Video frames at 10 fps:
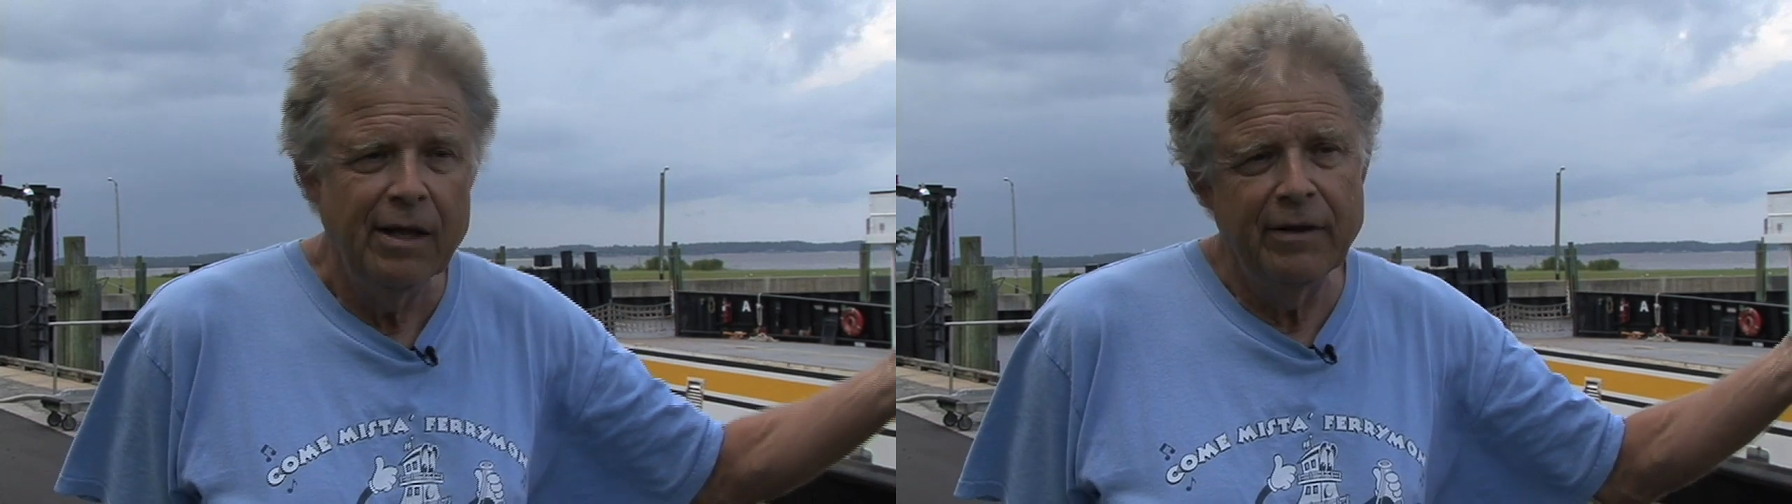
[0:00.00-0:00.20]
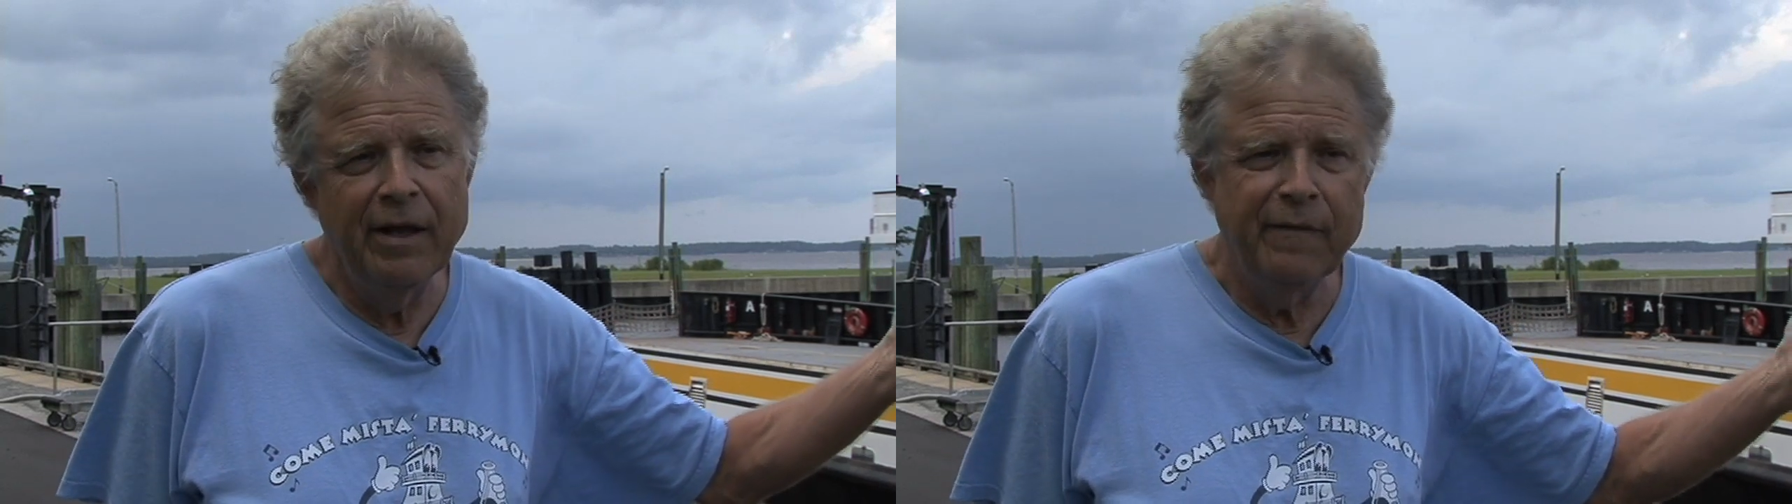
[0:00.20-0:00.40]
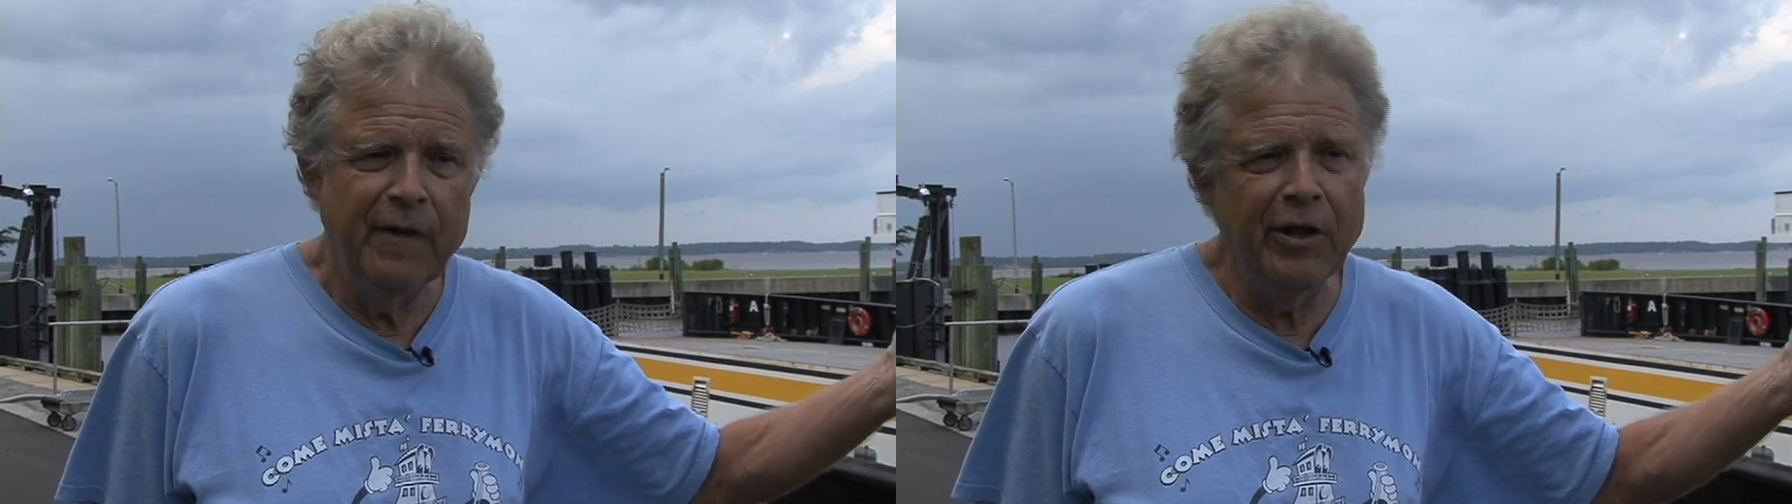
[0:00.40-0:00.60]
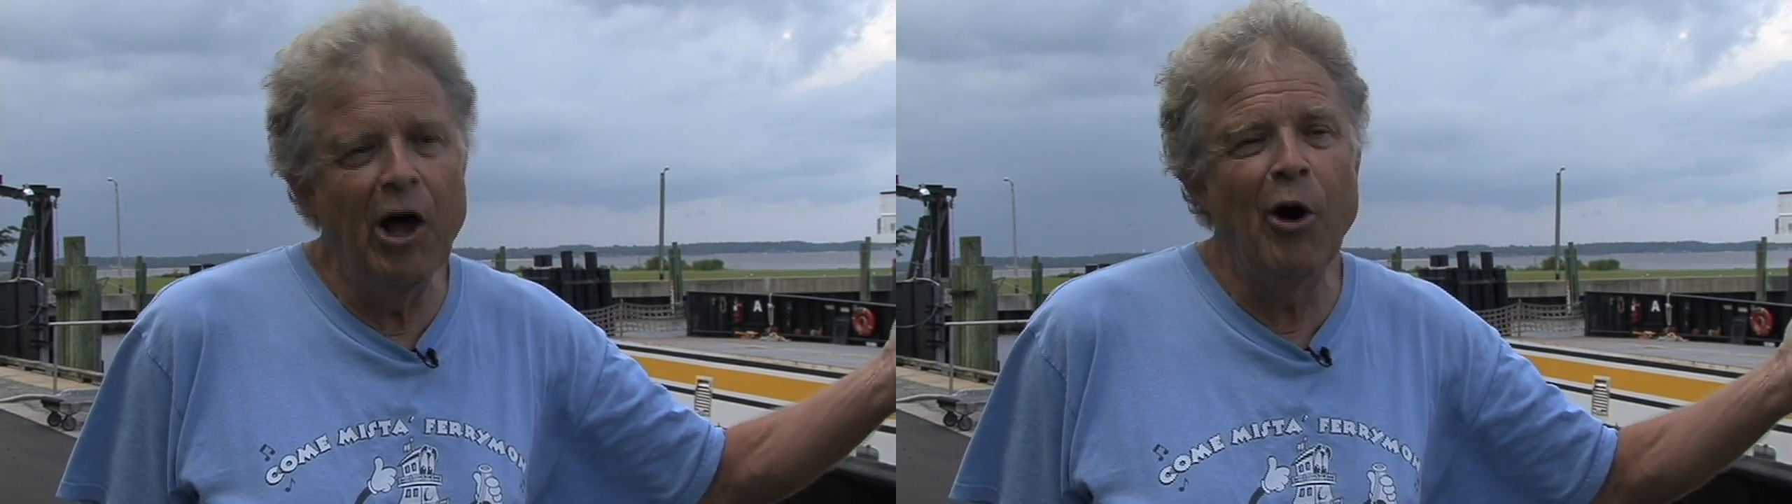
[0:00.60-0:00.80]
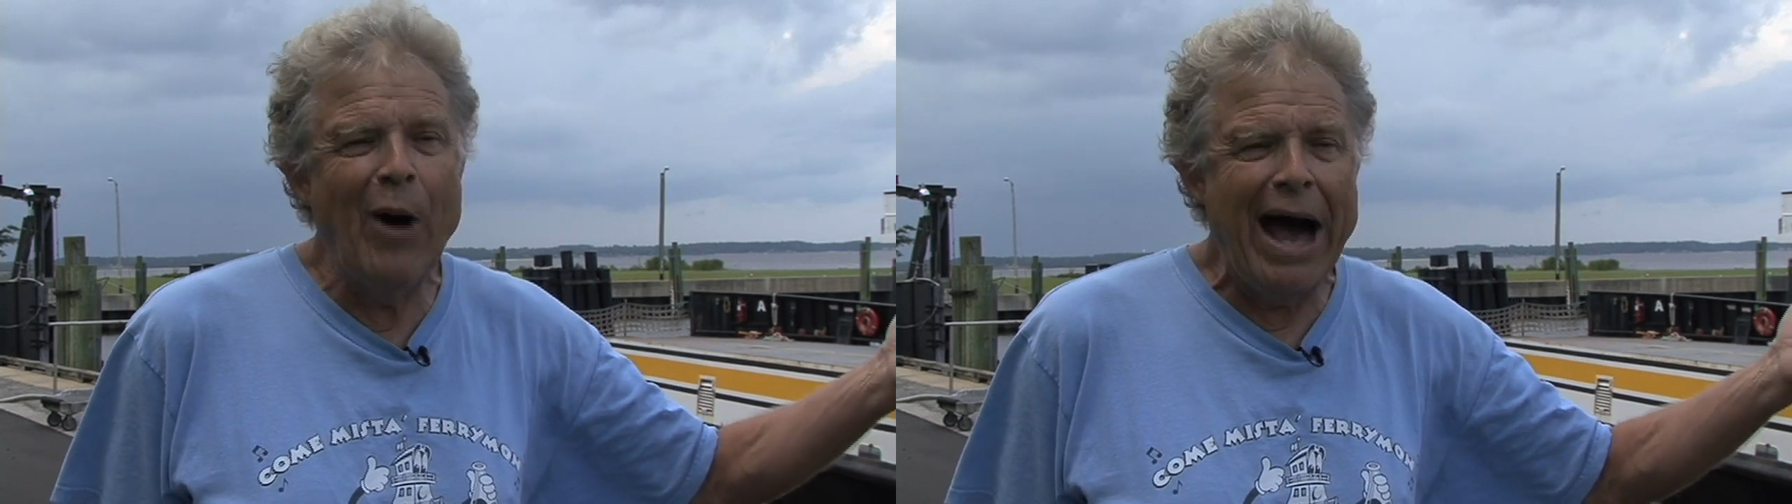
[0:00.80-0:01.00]
the, the
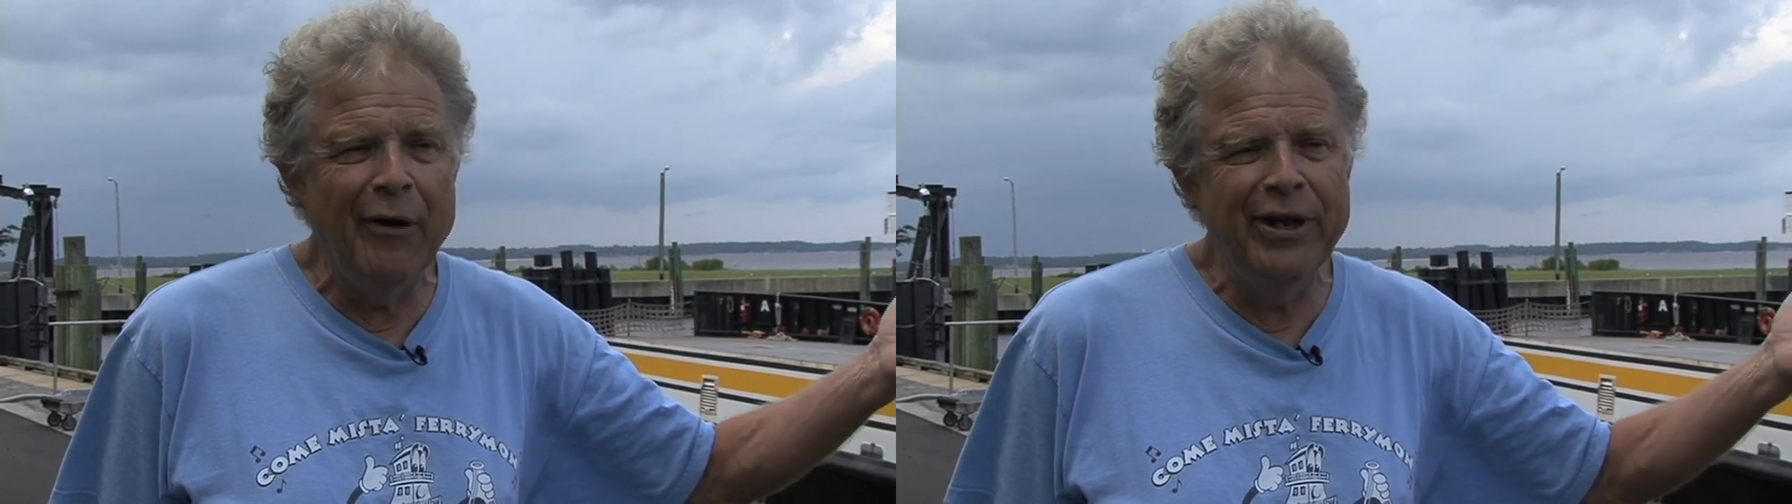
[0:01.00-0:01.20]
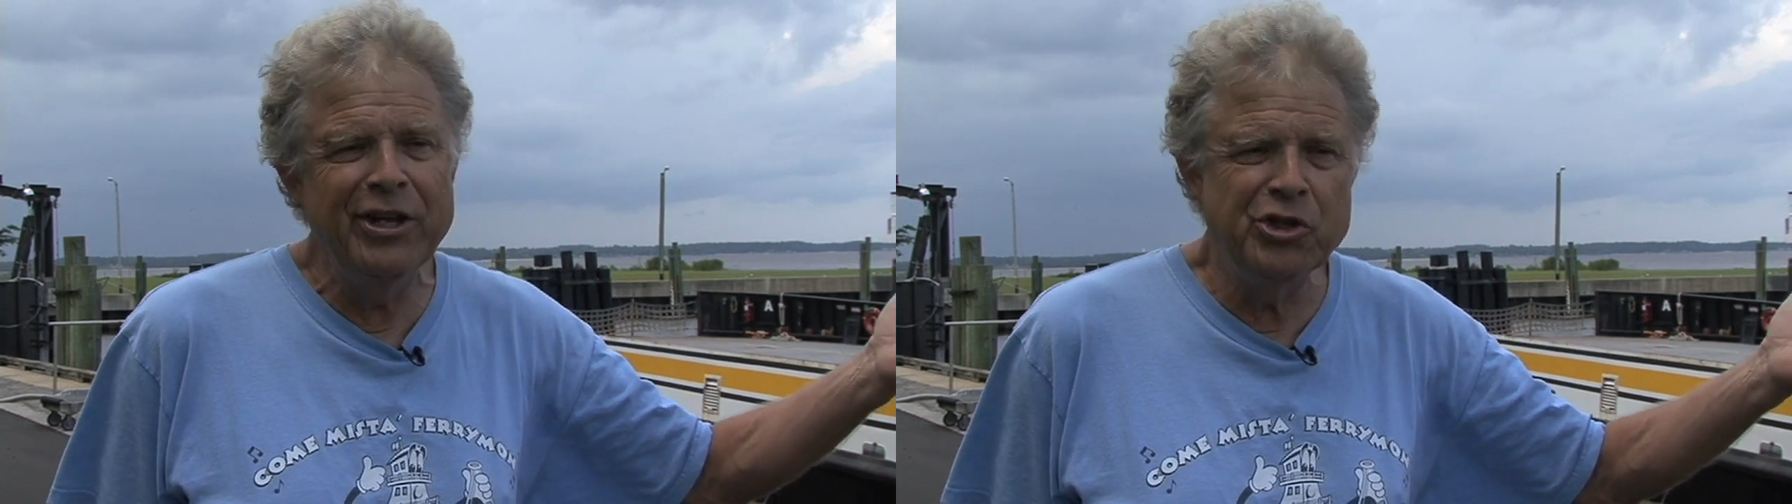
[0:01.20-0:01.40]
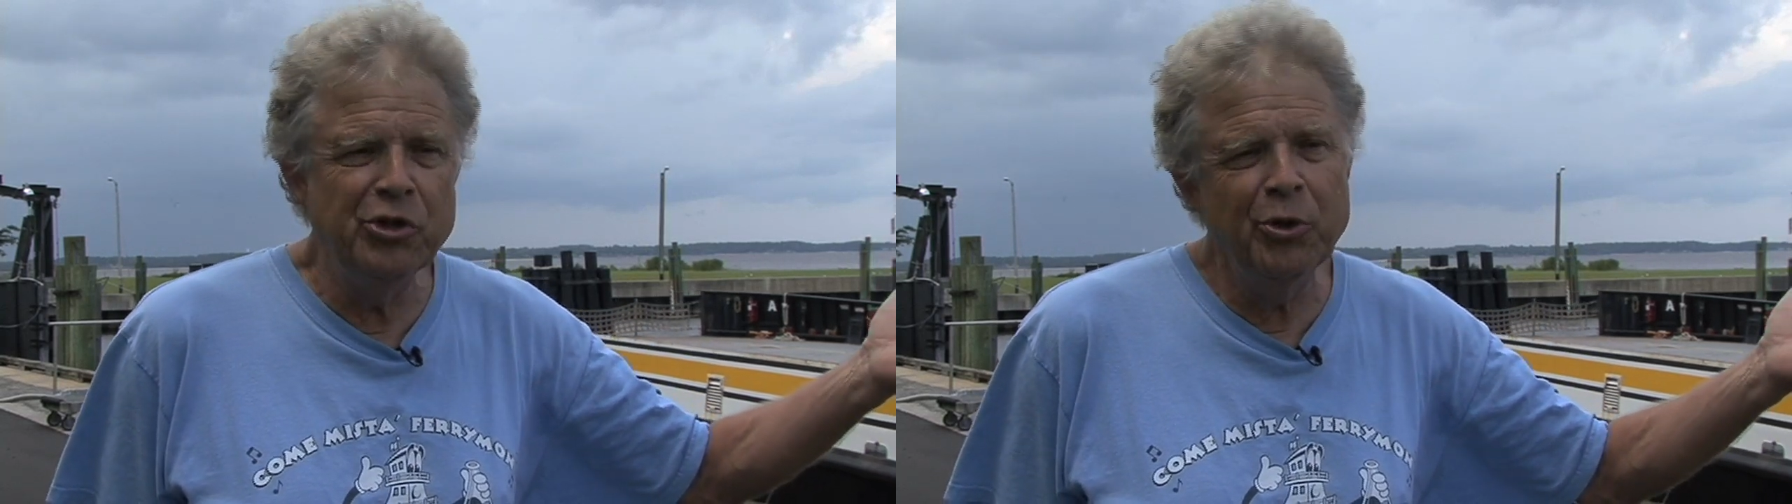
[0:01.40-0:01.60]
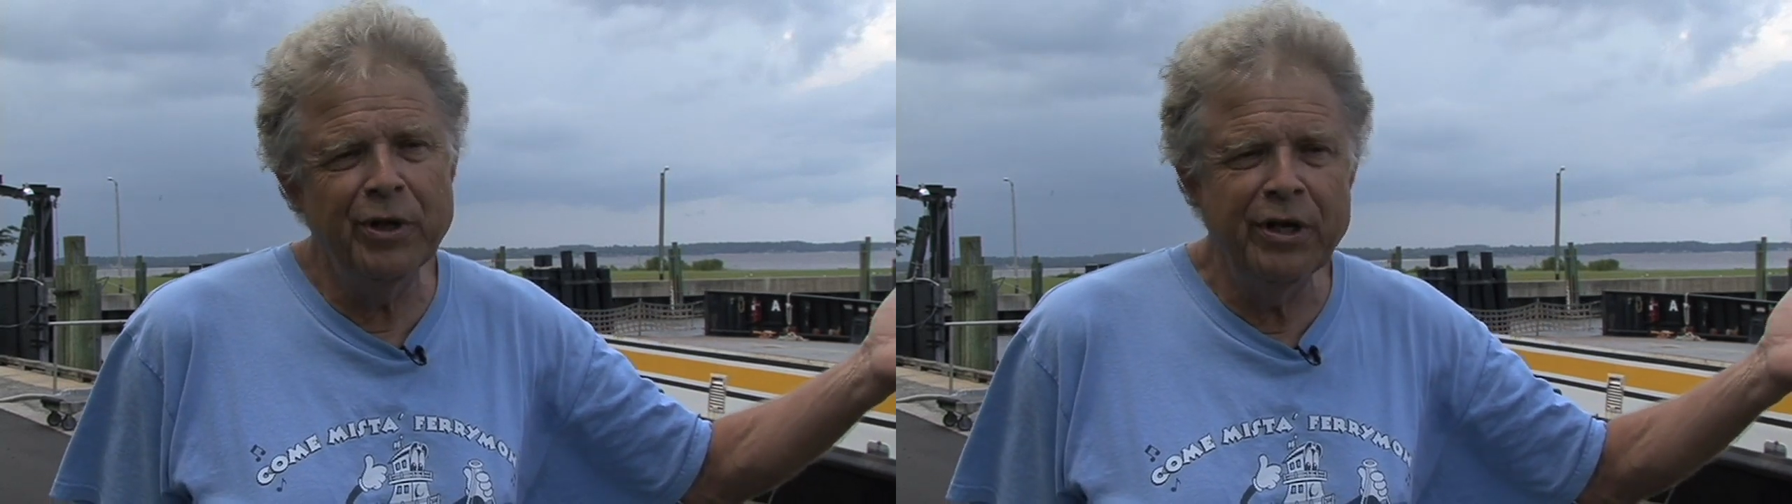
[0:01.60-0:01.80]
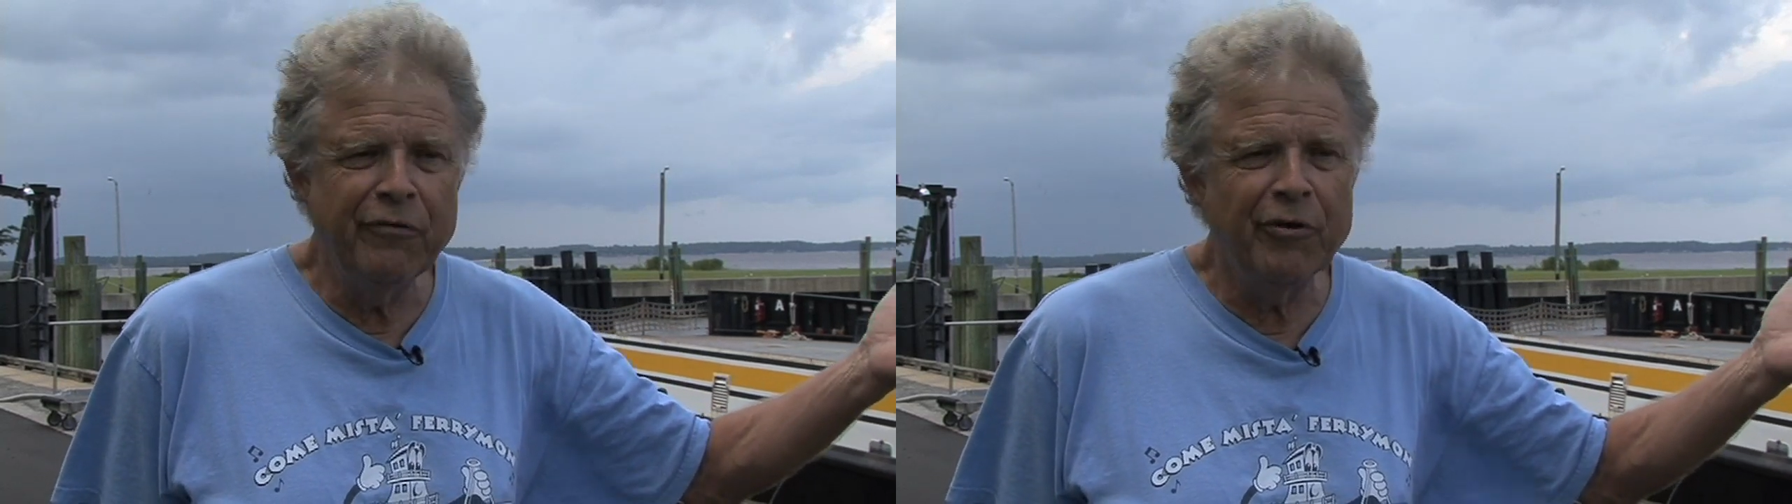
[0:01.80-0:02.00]
know-how and
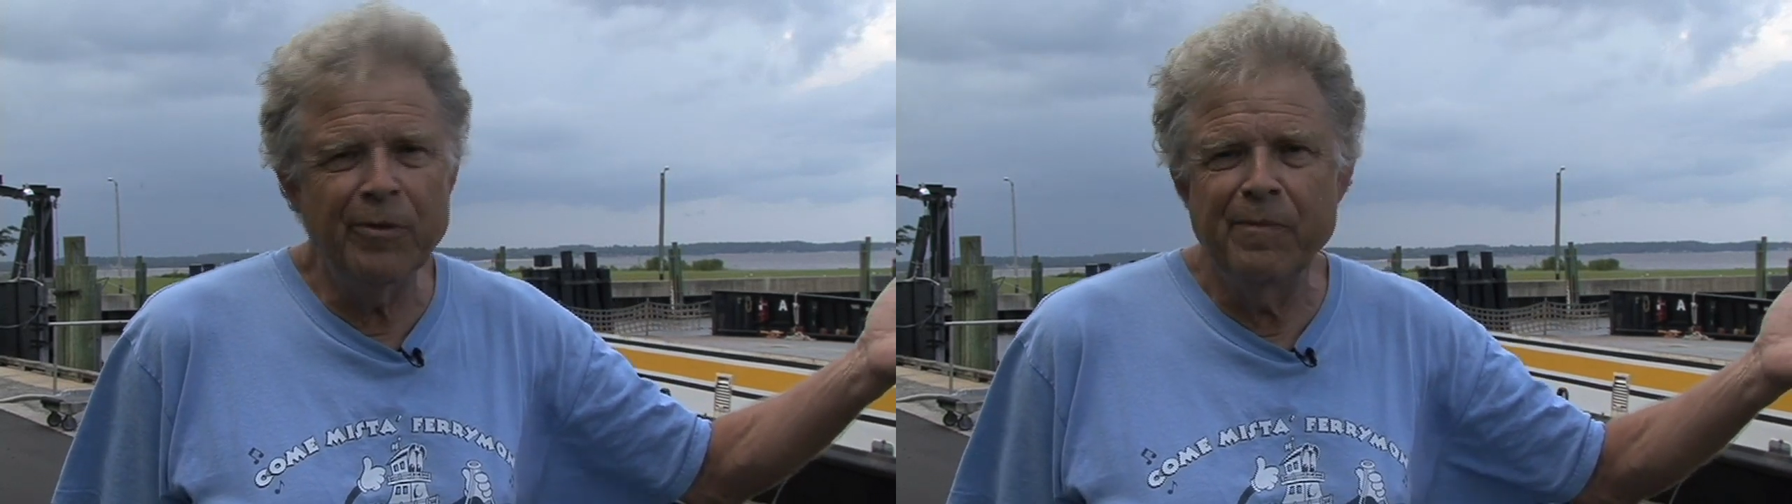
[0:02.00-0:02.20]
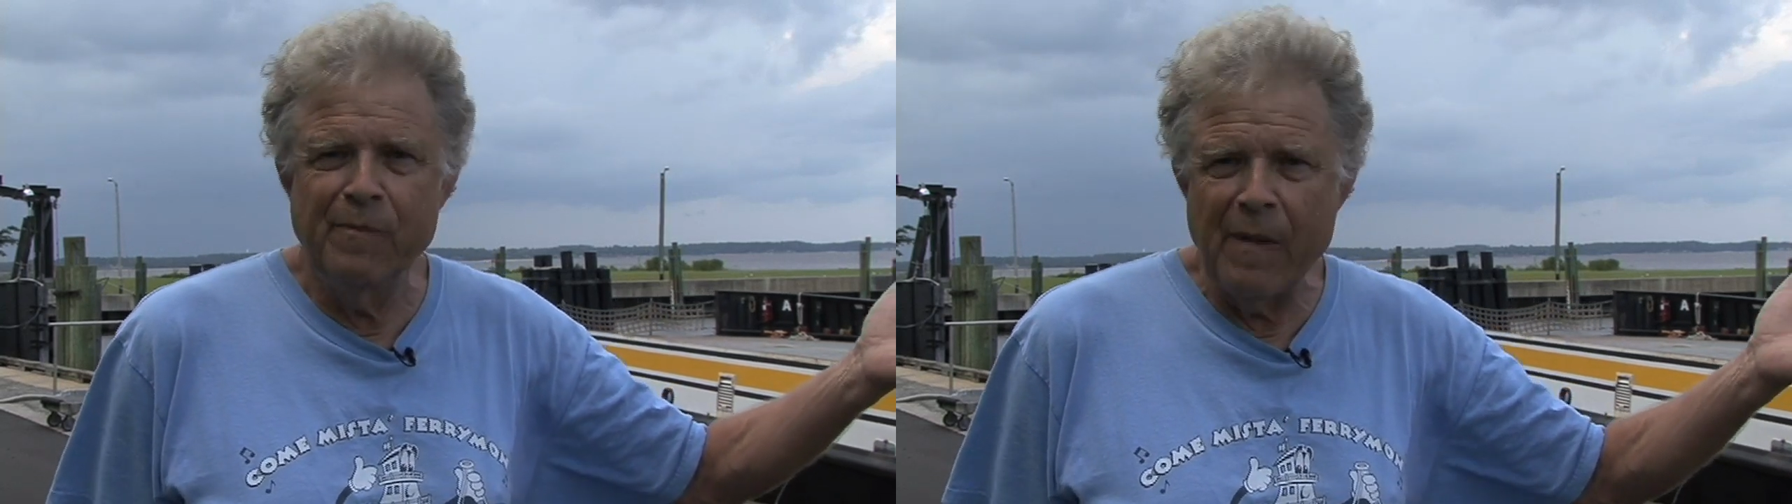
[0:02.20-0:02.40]
ingenuity for